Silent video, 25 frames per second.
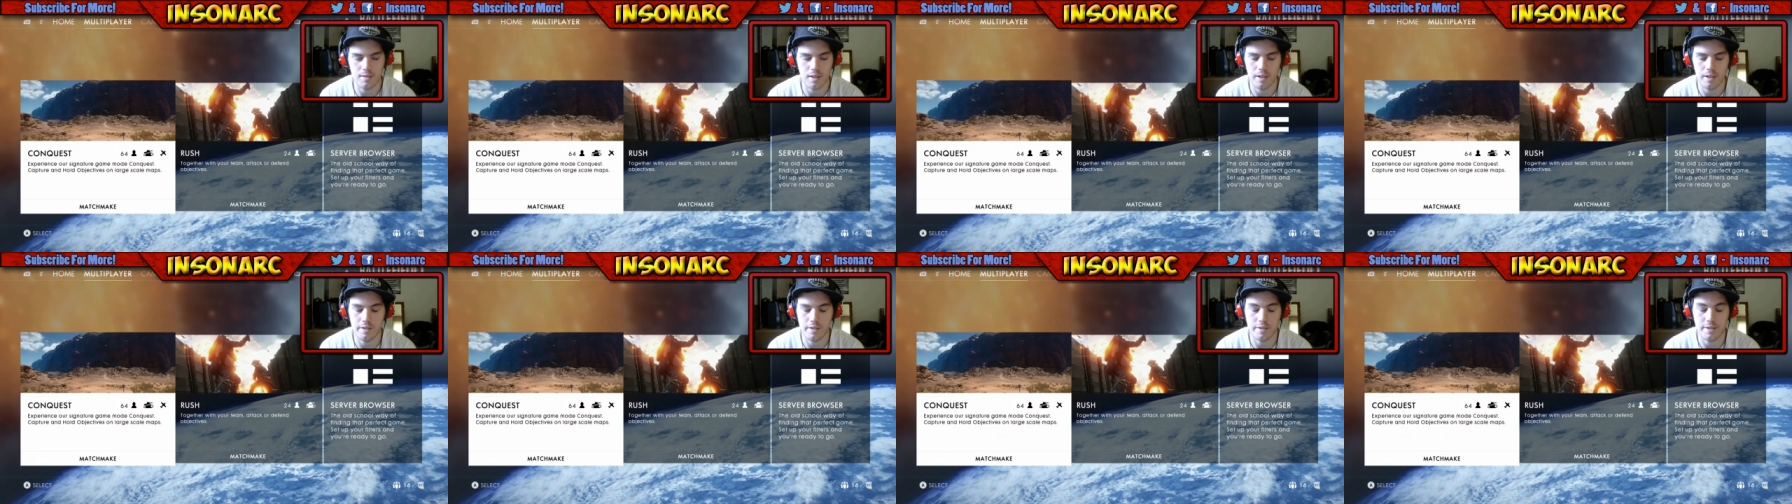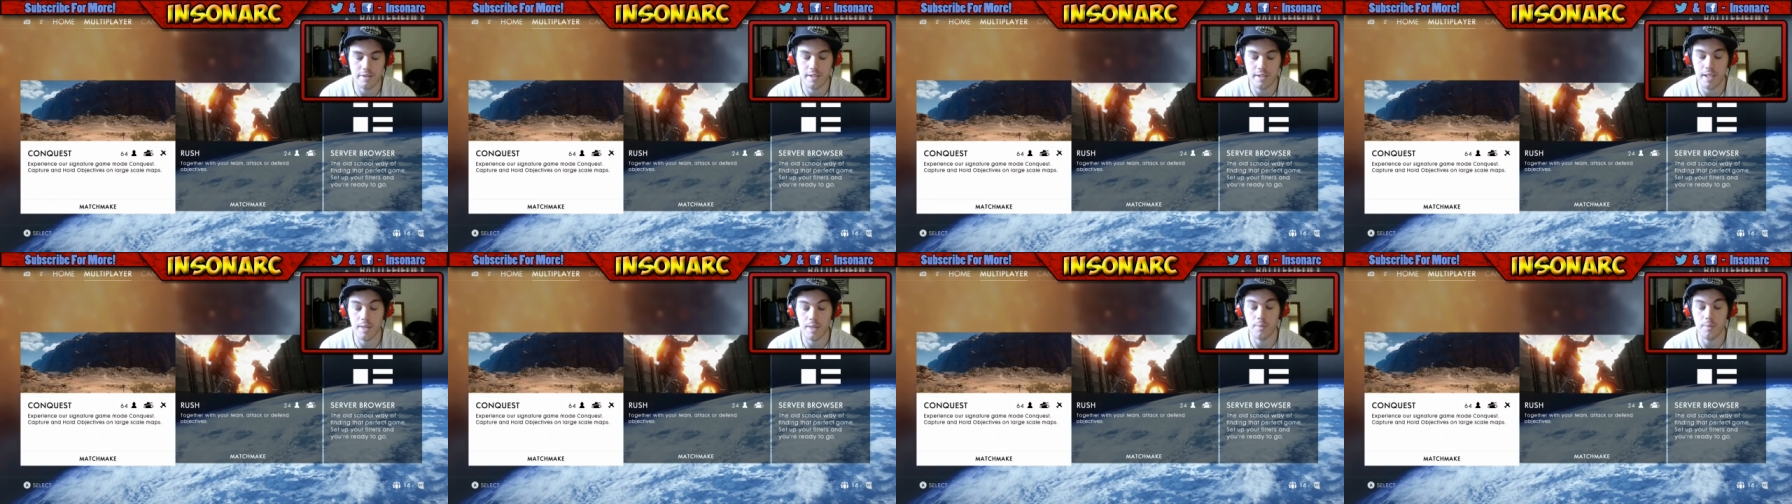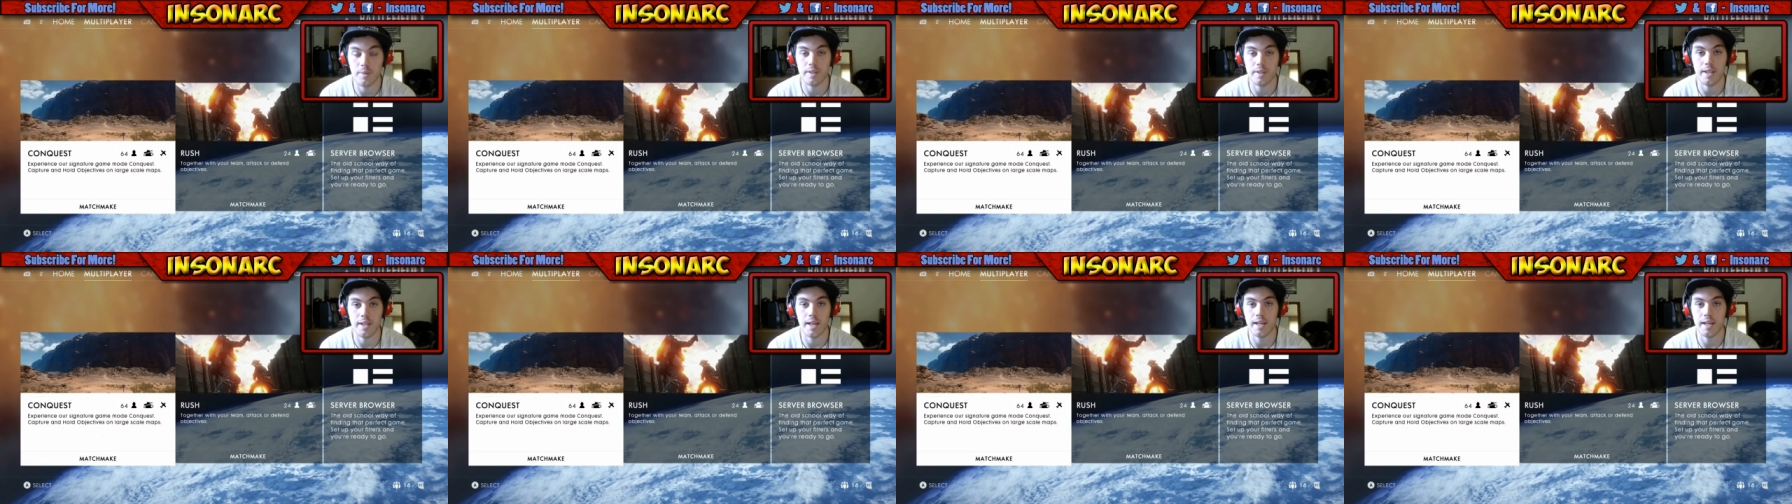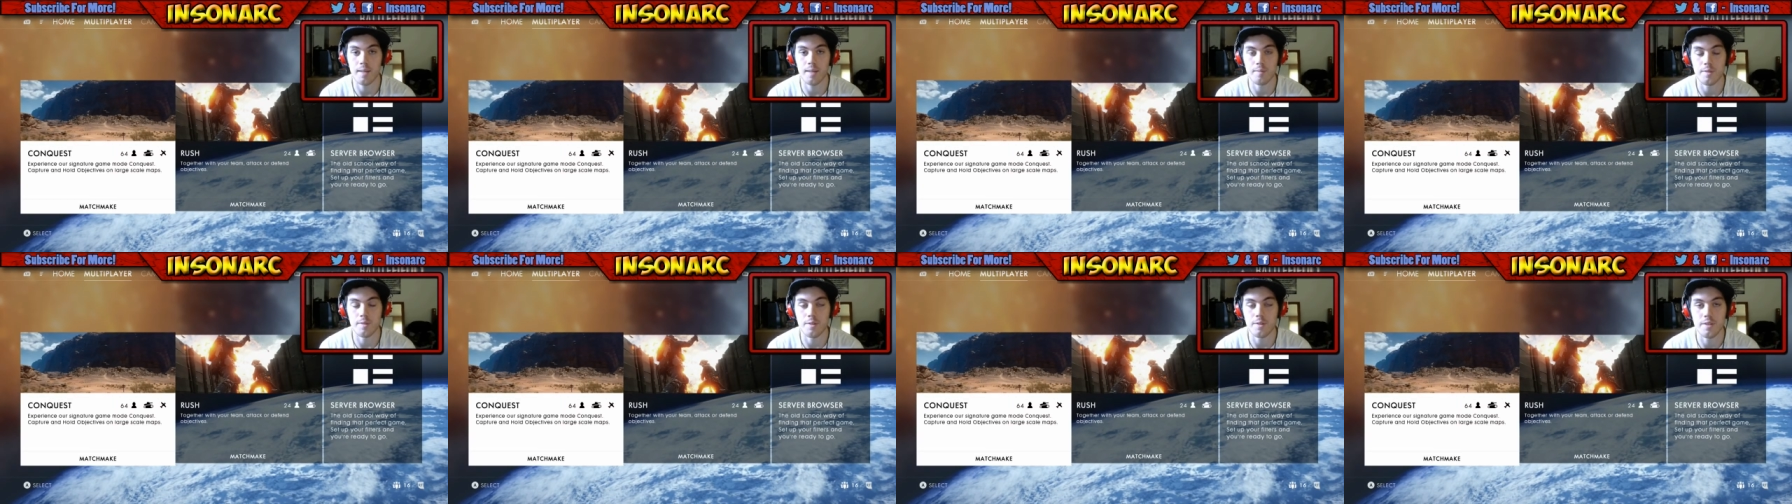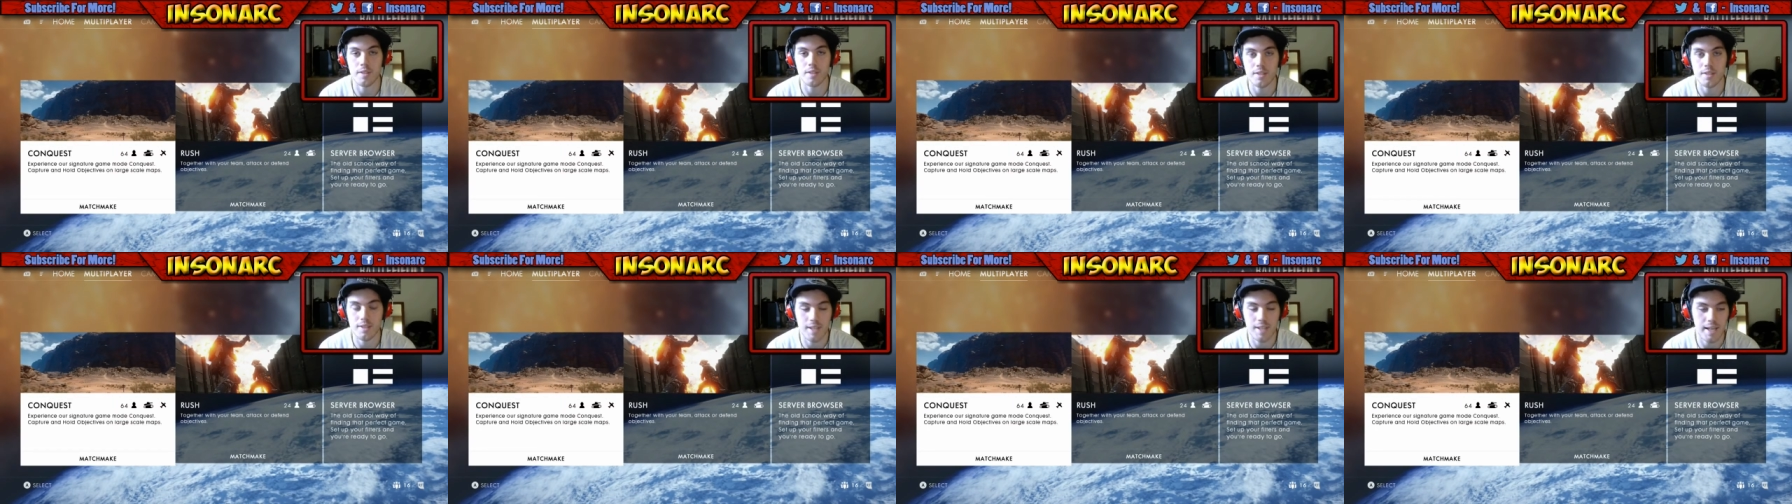understand what the heck I'm
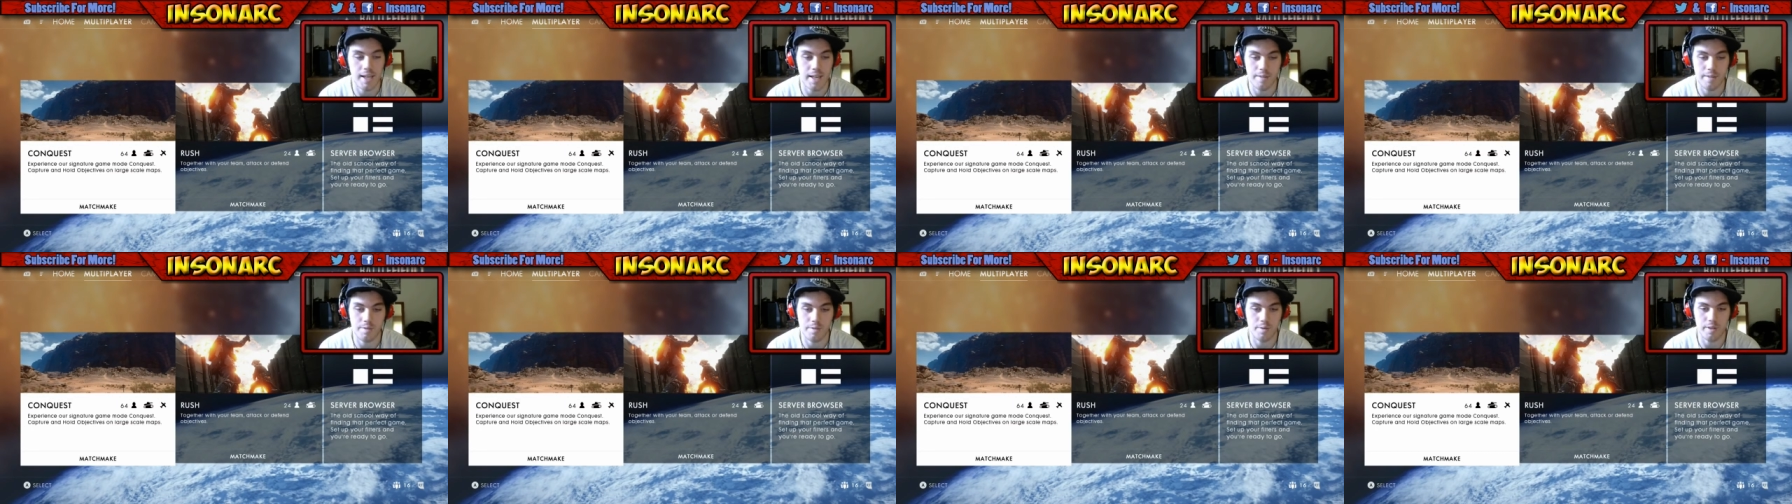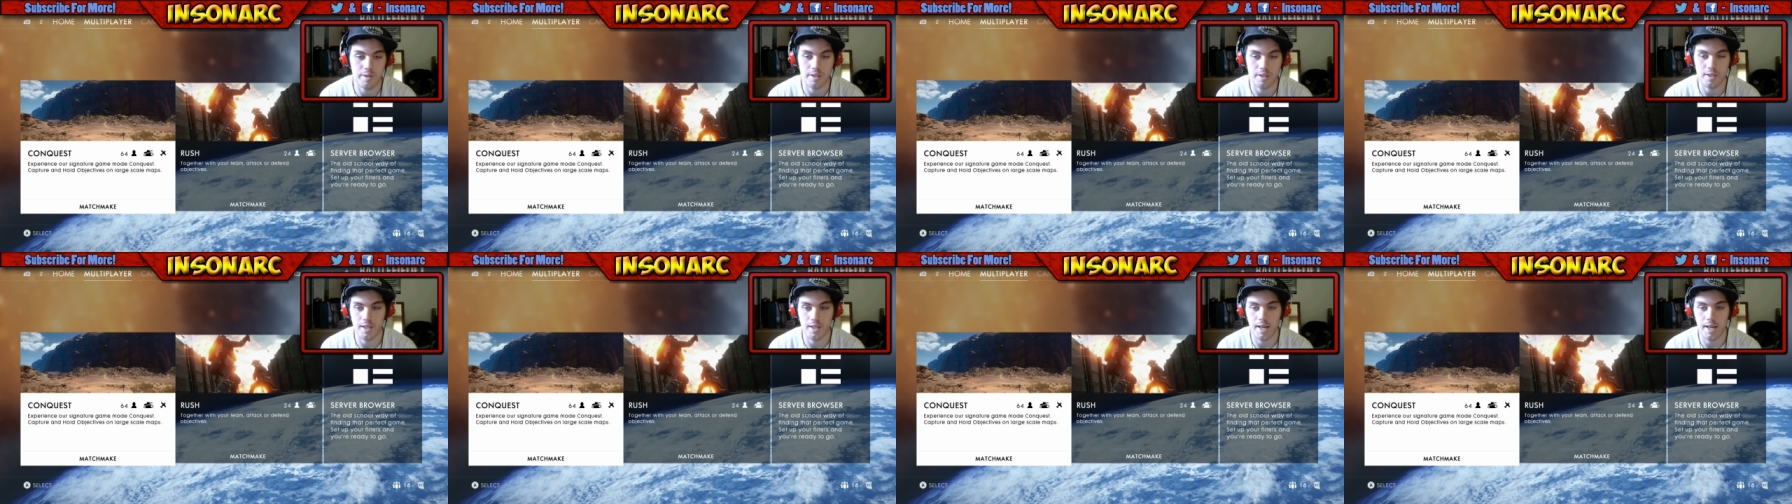doing, because I have no idea.